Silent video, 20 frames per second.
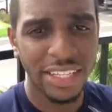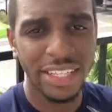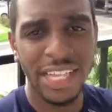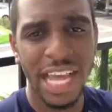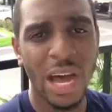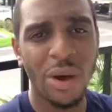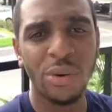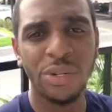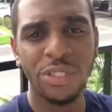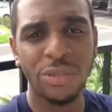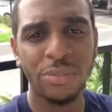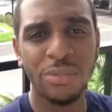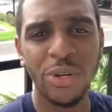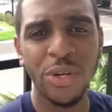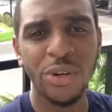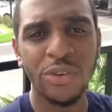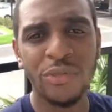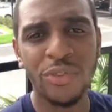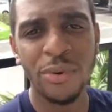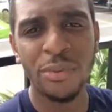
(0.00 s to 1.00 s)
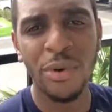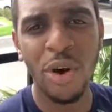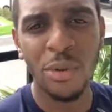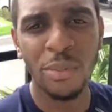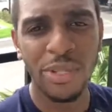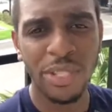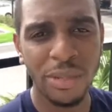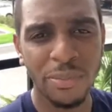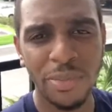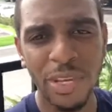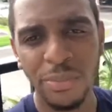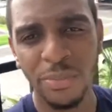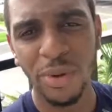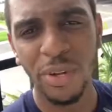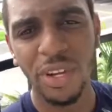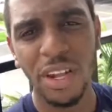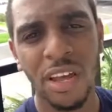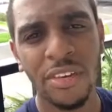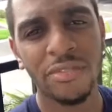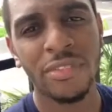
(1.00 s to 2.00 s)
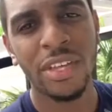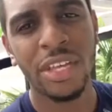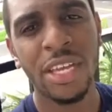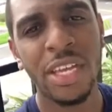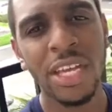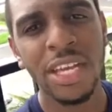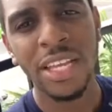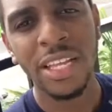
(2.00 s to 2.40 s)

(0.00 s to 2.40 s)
That was a beautiful moment. The people loved it.